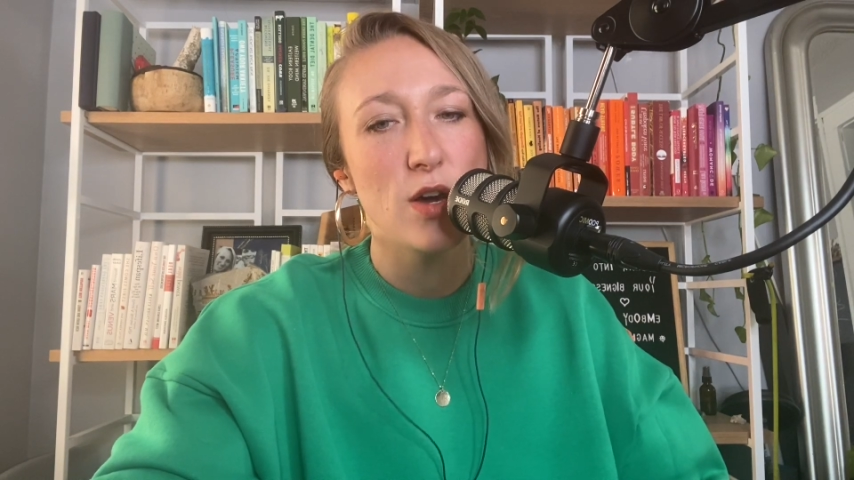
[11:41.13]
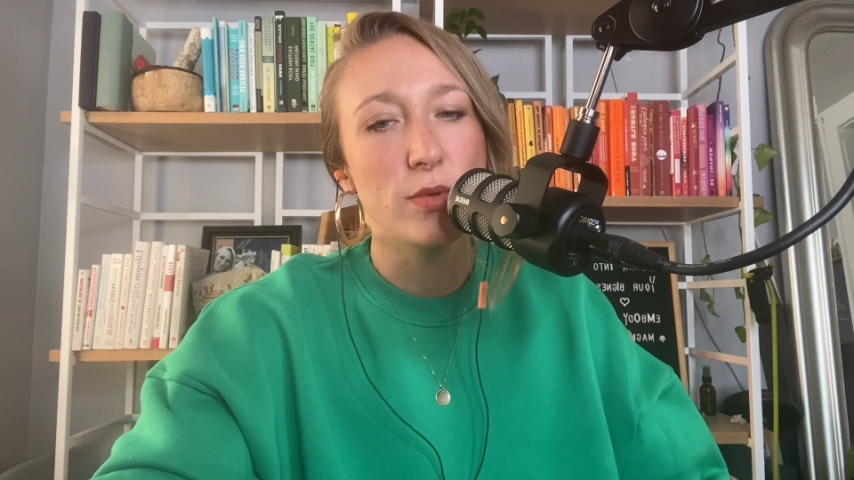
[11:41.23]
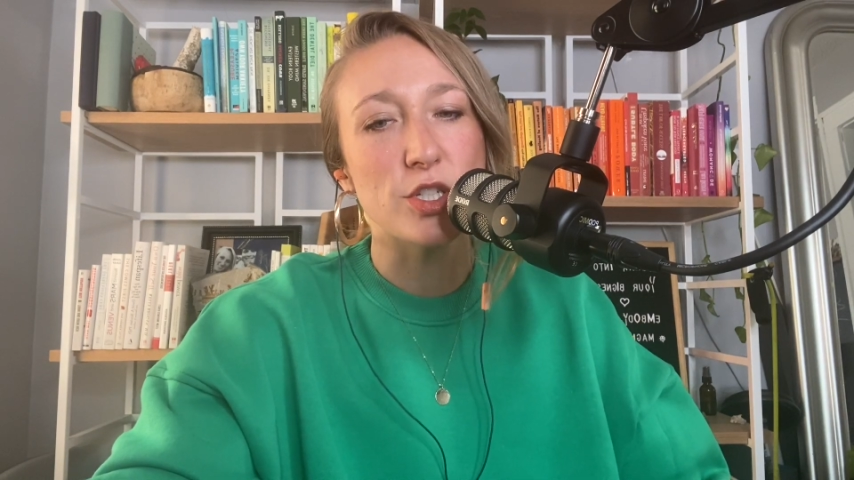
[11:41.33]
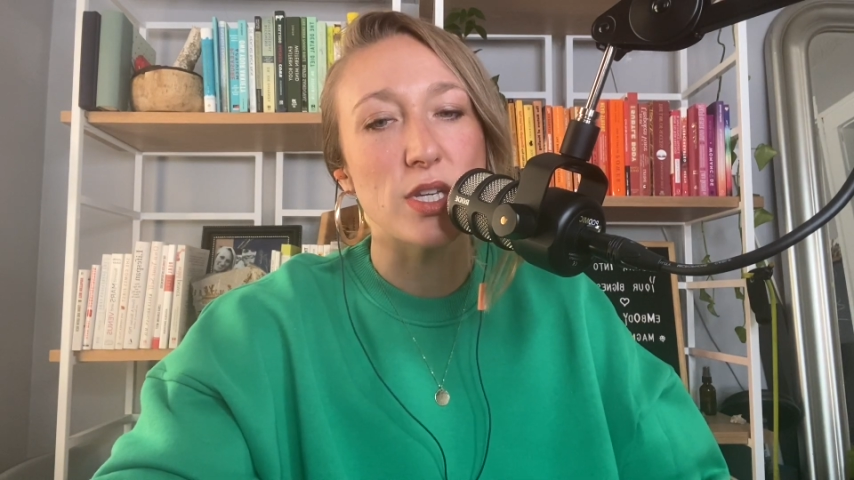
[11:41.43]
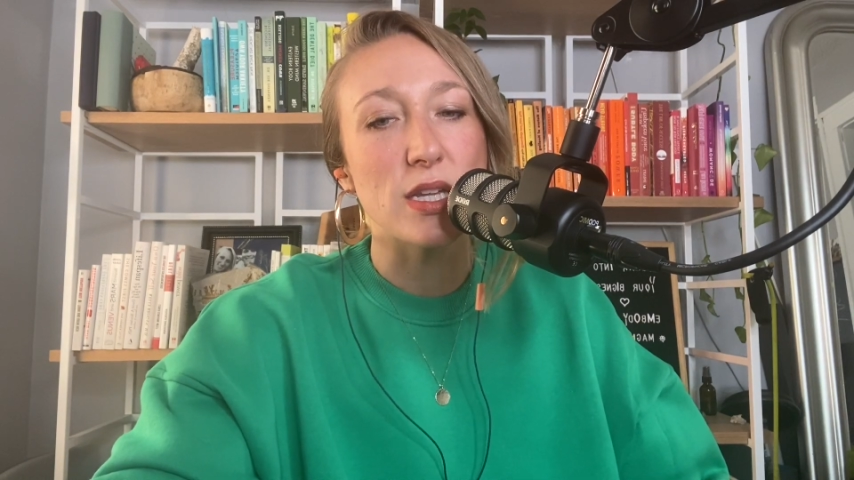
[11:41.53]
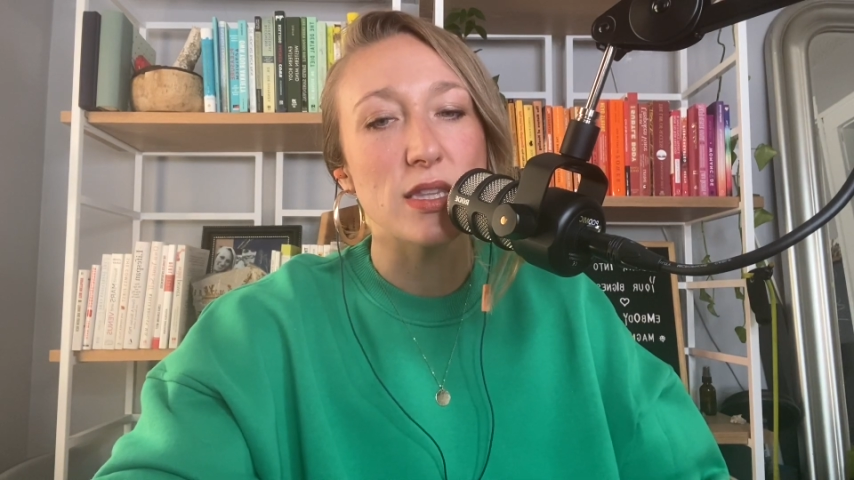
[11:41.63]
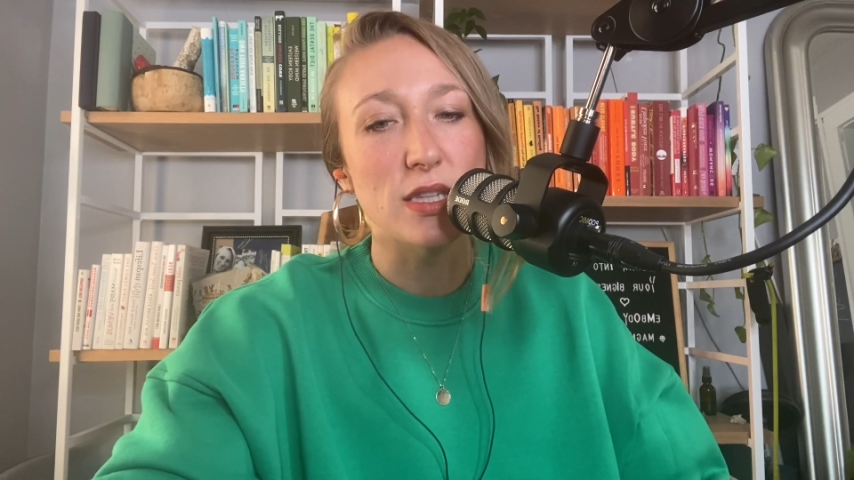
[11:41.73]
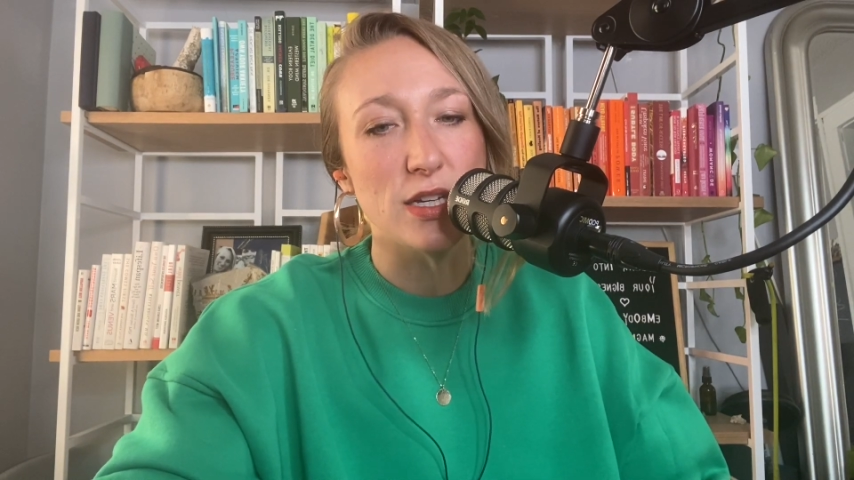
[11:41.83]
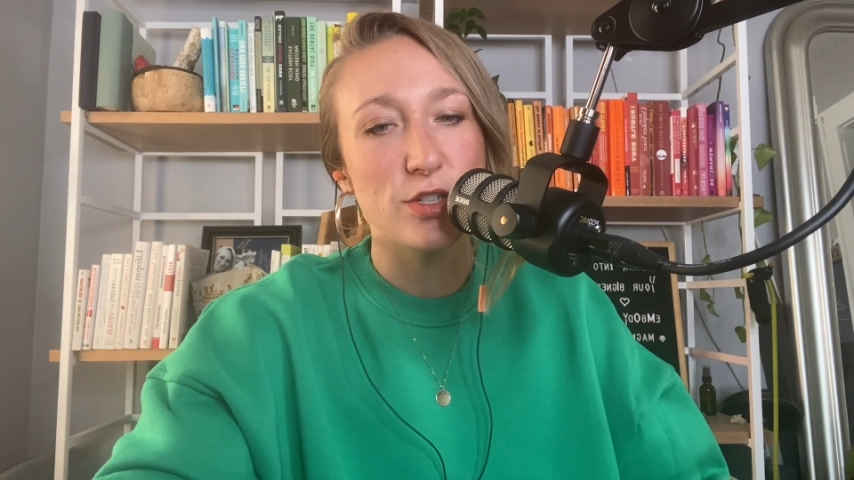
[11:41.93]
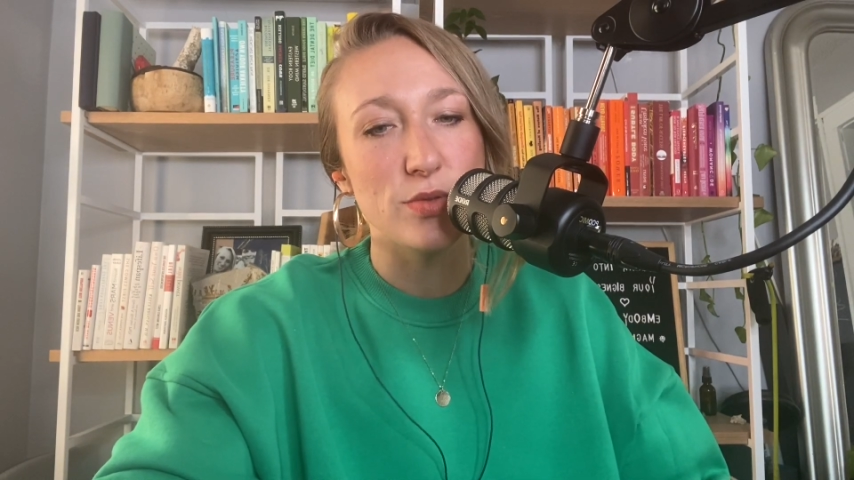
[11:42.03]
which can then
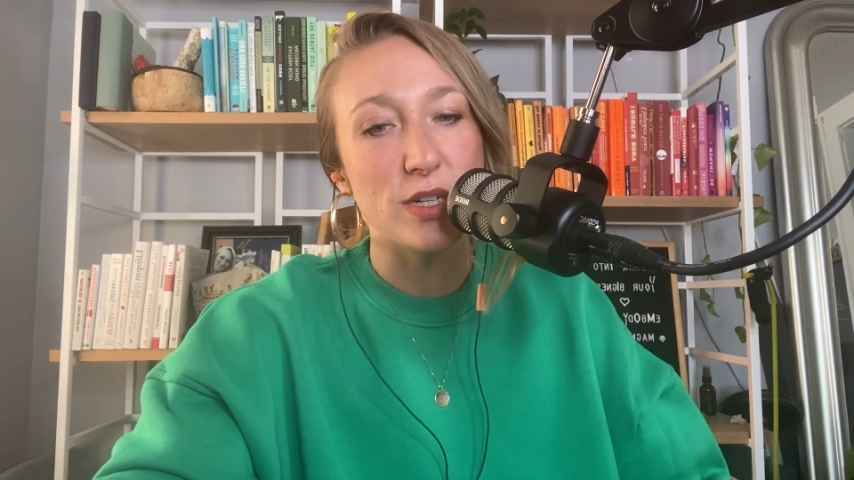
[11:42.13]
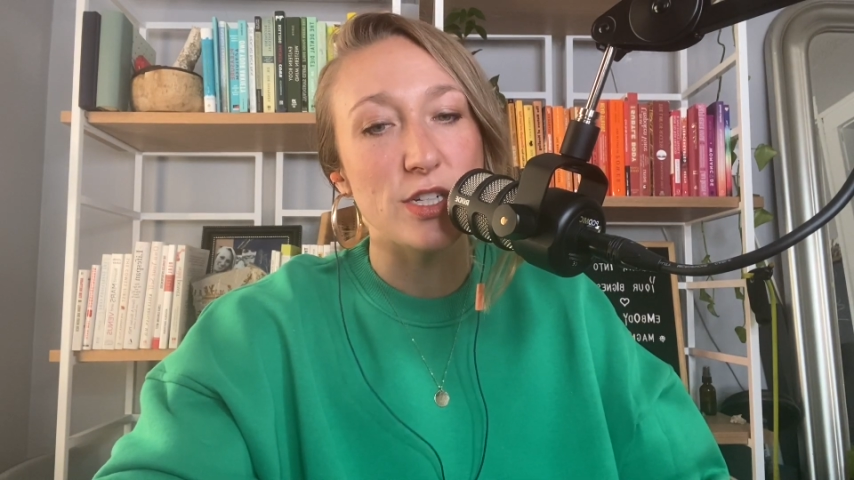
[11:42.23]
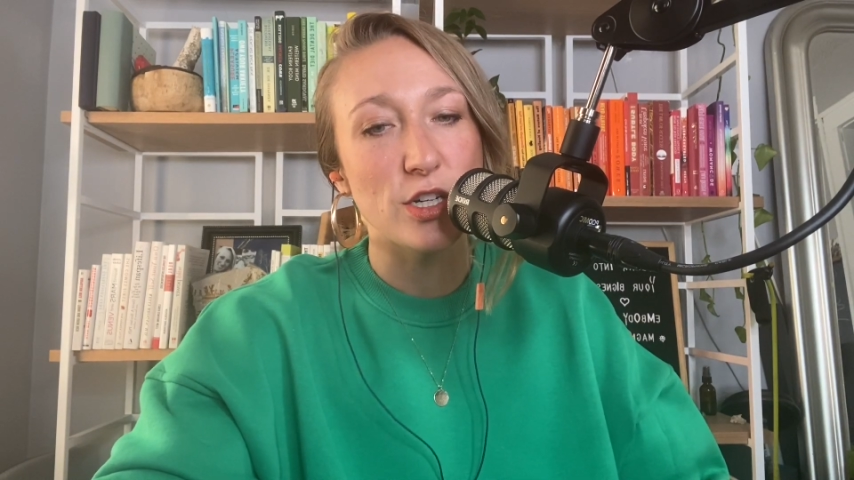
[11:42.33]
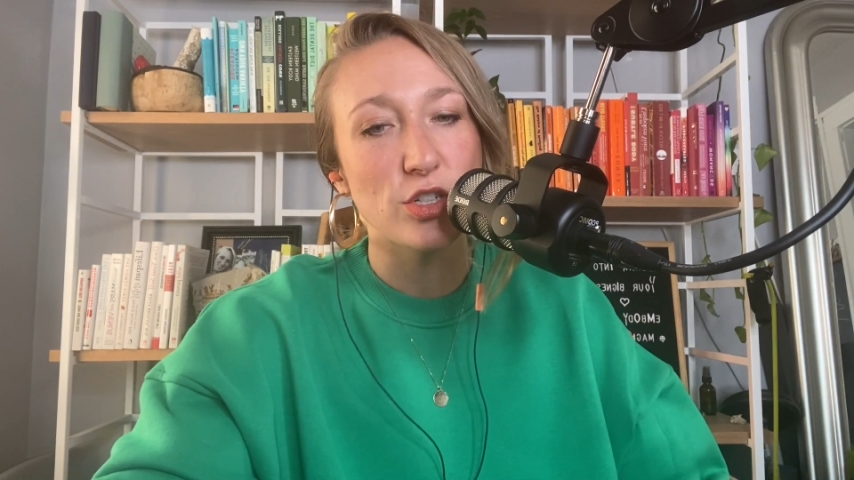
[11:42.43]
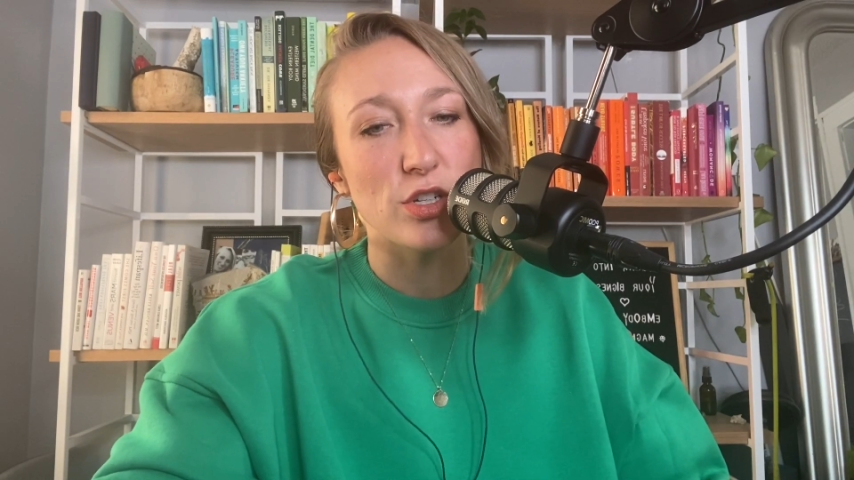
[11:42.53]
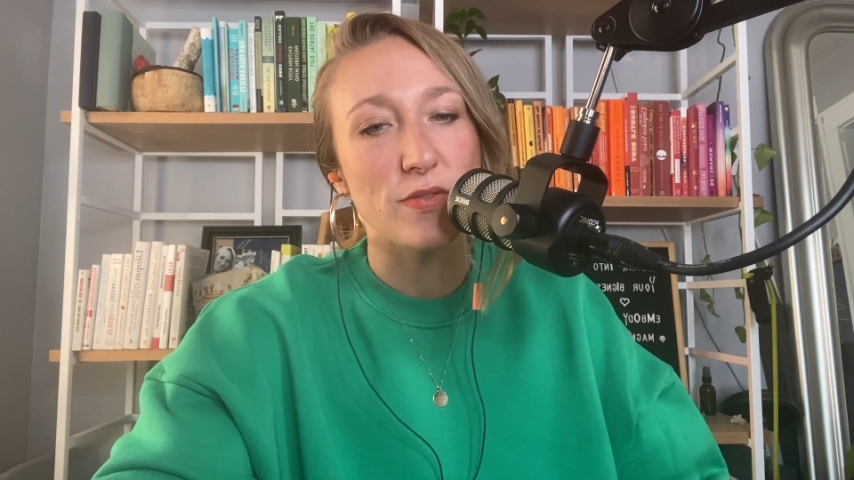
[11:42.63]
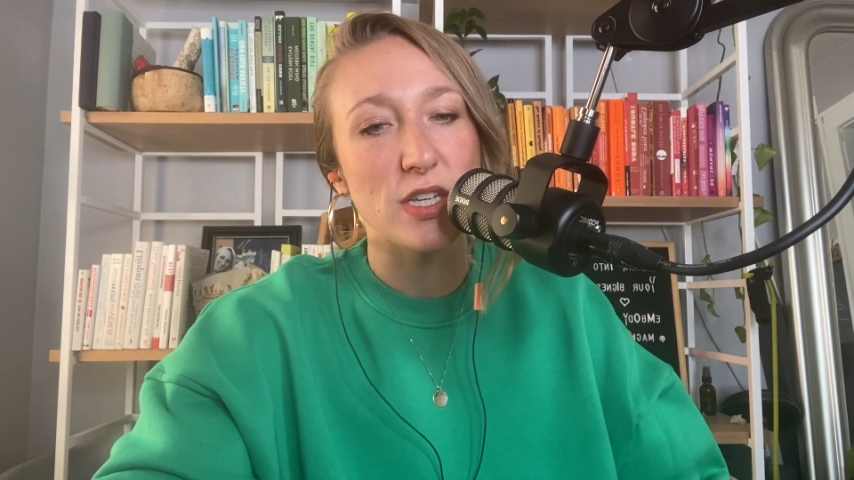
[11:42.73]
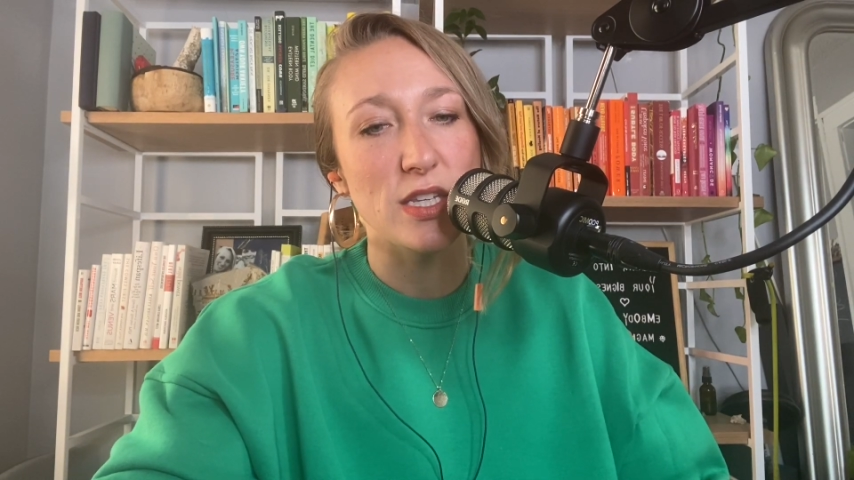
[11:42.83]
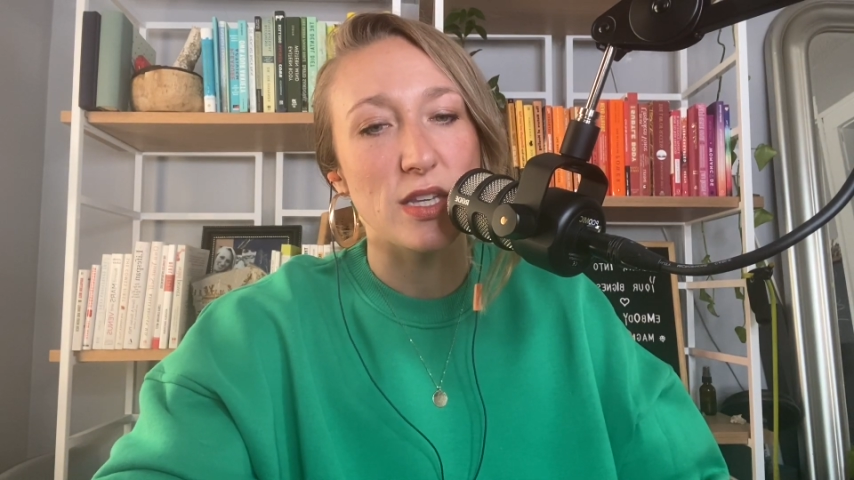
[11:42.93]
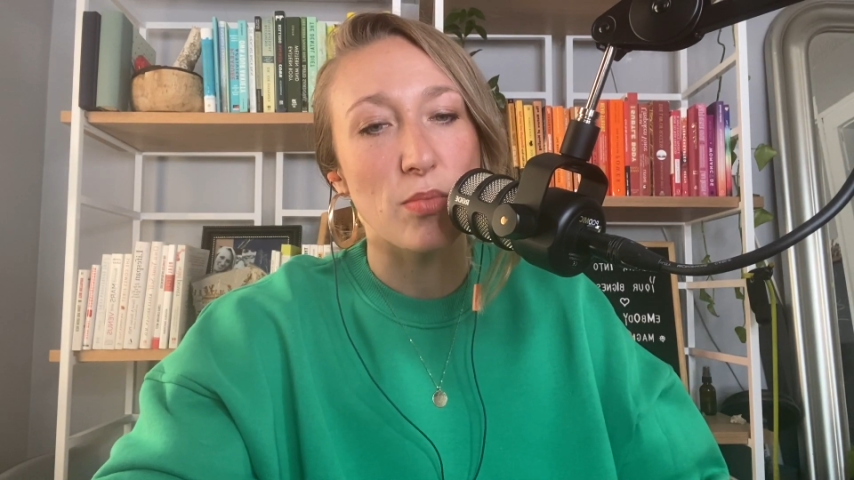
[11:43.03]
lead to an addiction of the
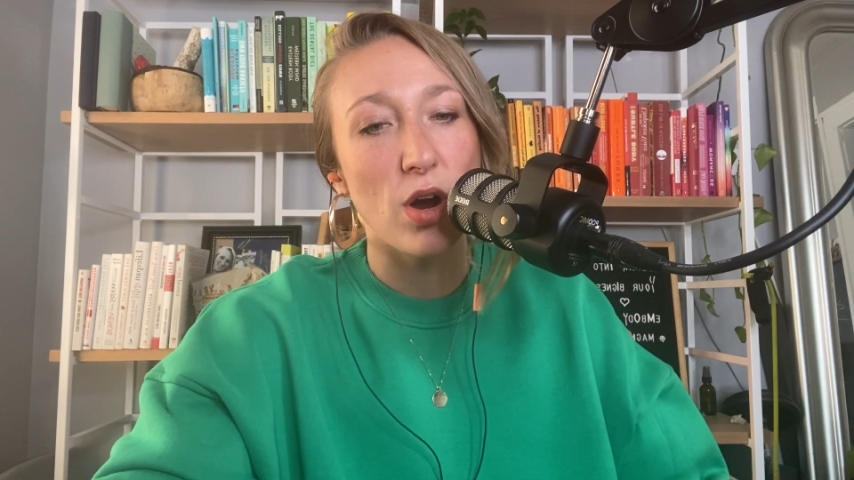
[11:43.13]
healing